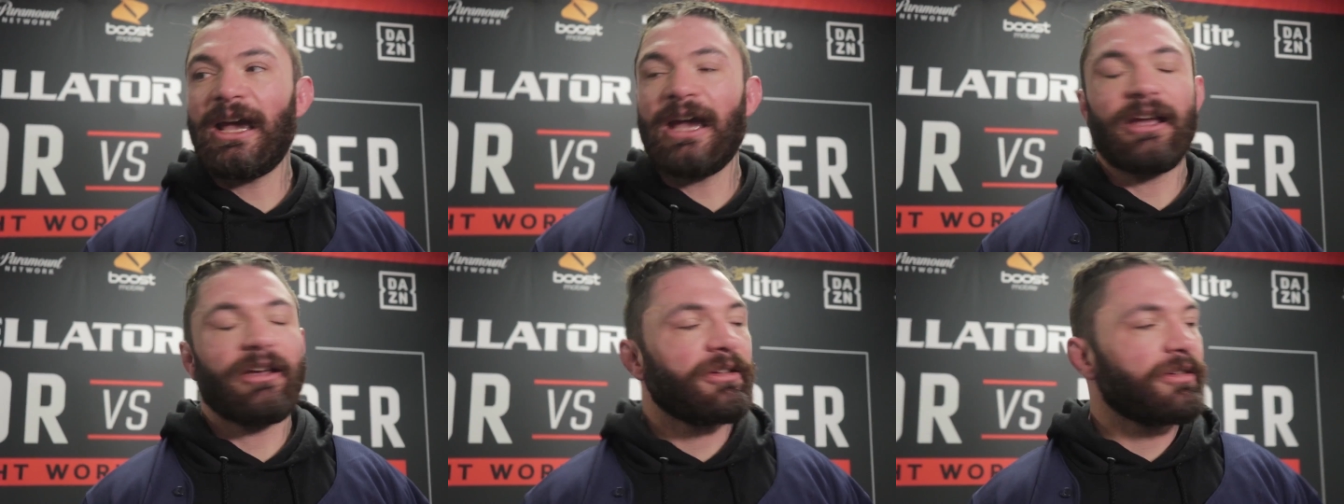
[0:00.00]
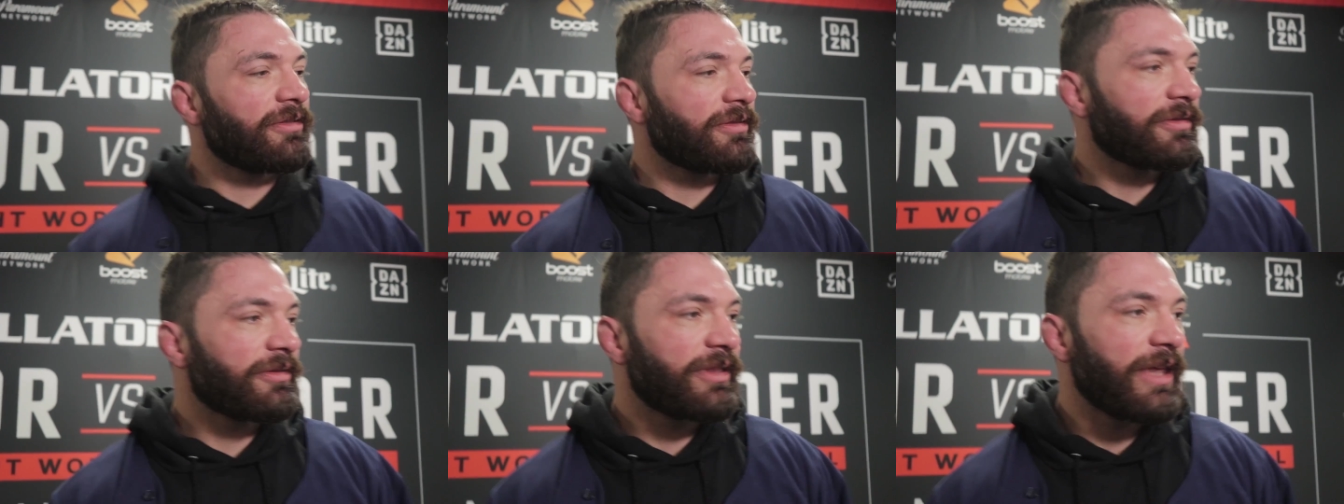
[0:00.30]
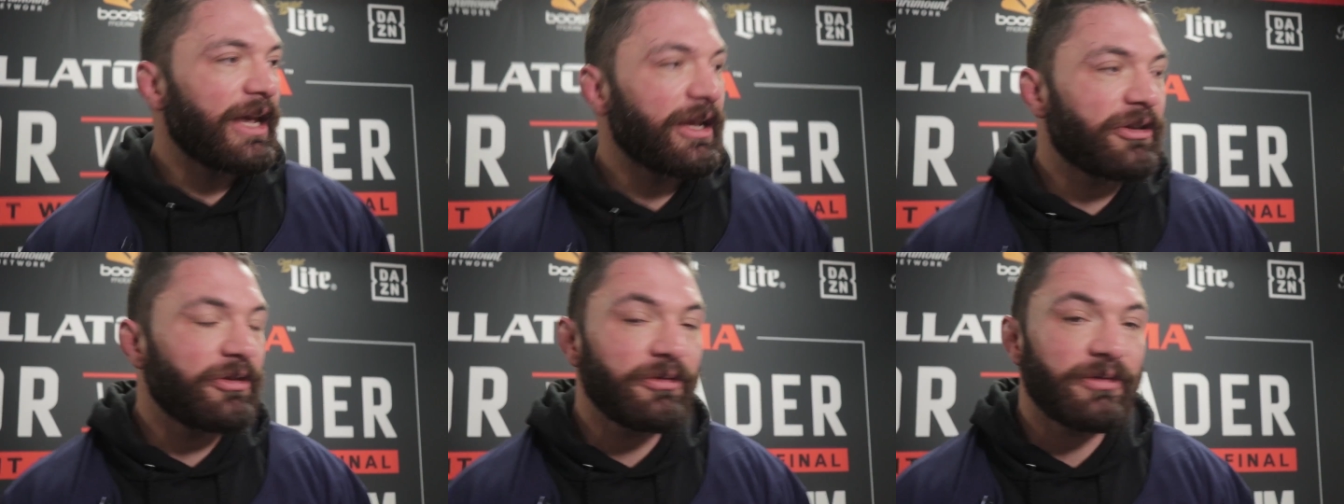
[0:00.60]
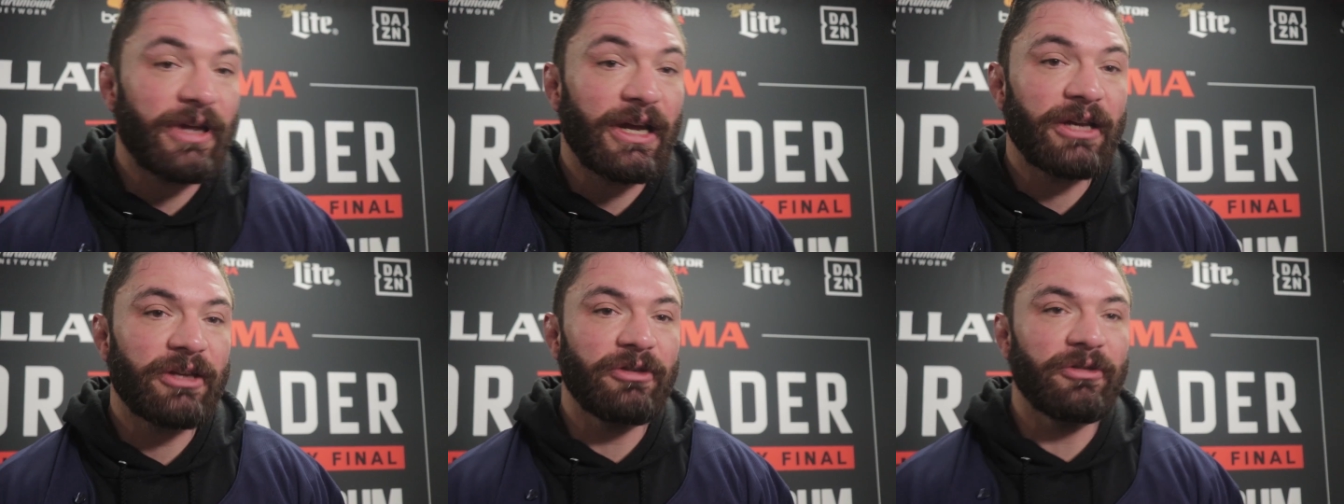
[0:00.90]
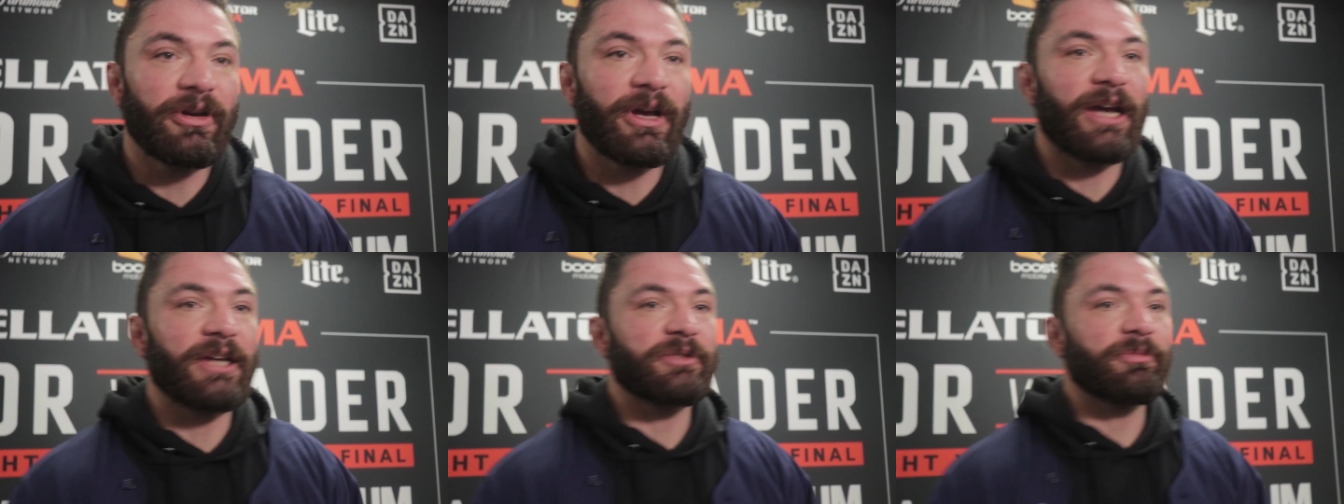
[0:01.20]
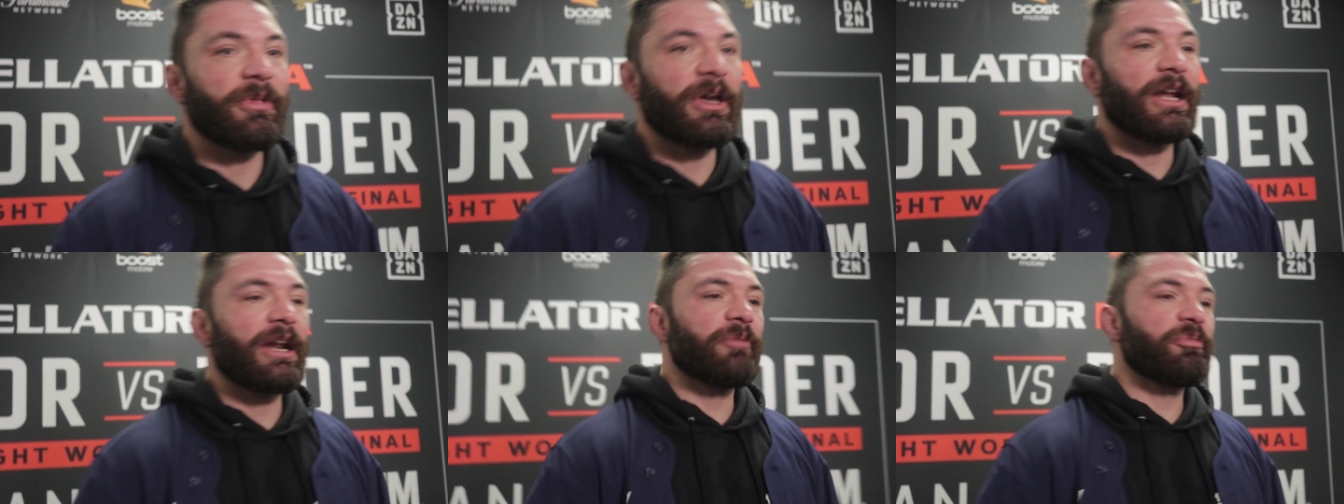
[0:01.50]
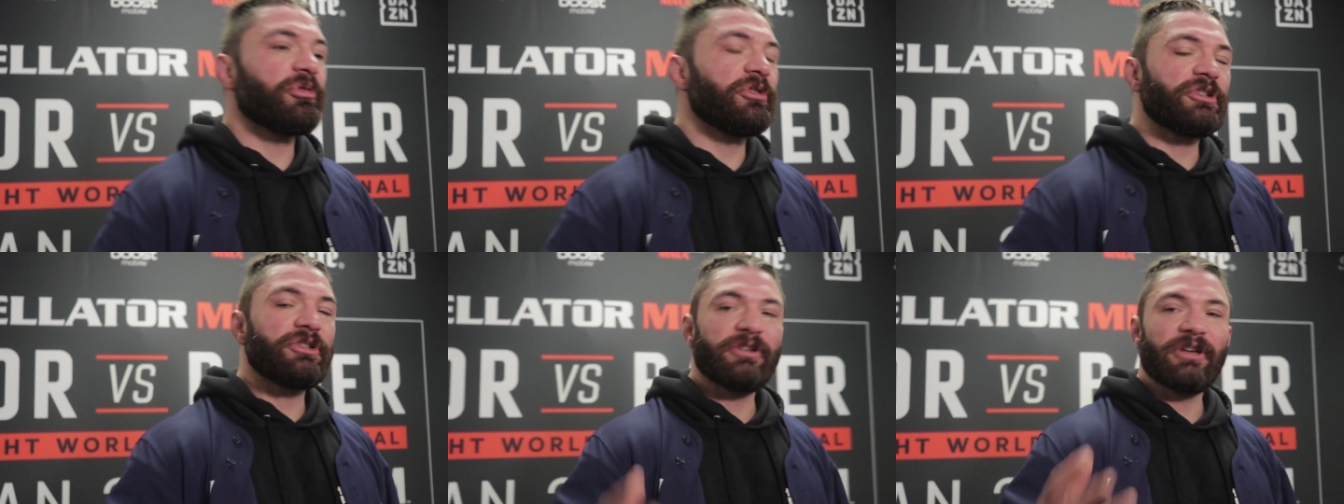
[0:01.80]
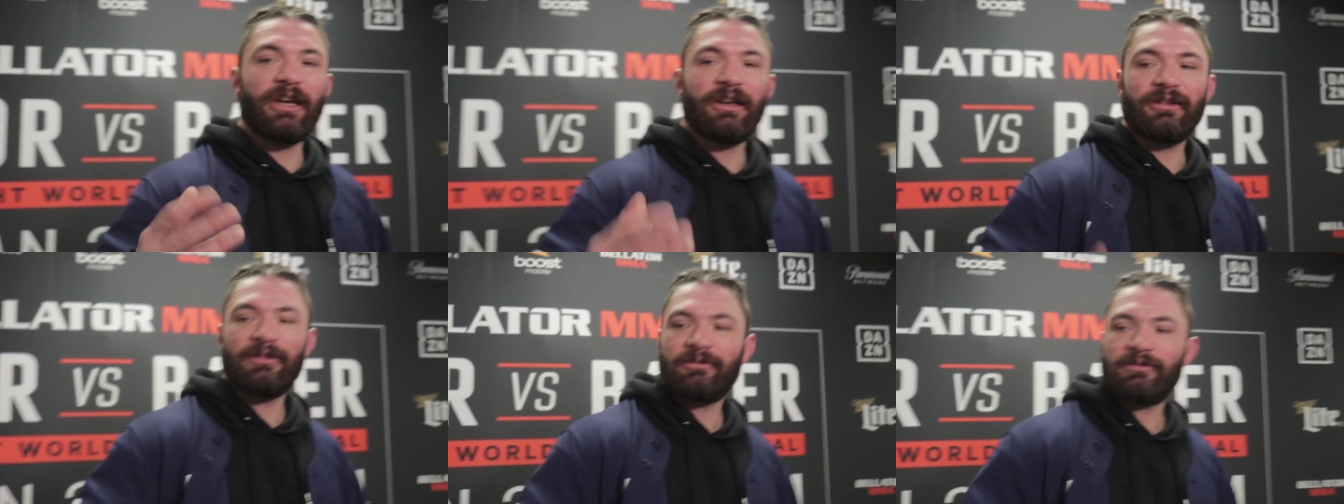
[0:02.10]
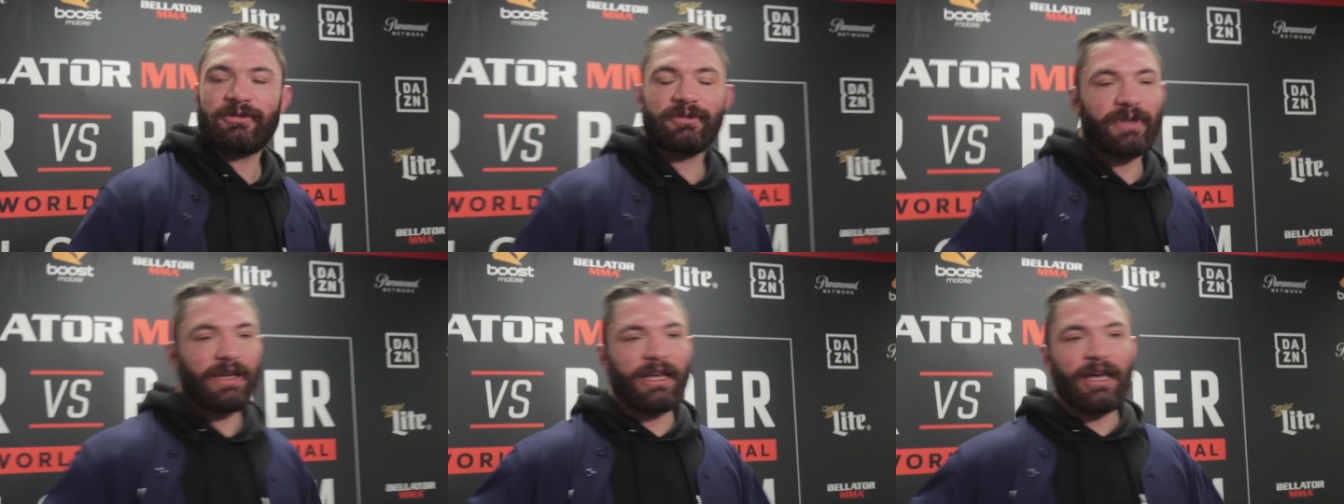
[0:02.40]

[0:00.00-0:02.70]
Hey, thank you. Thank you guys, man. I appreciate it.